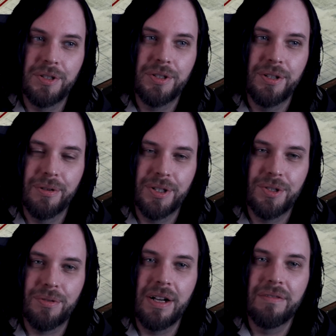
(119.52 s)
You are
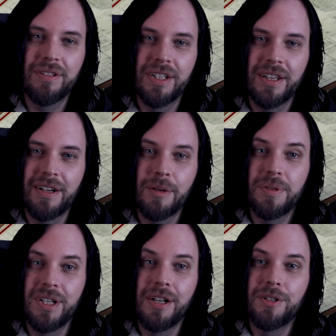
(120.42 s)
traveling in an
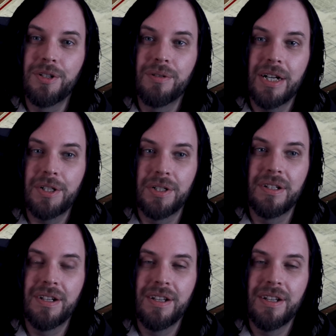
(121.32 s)
upstage direction.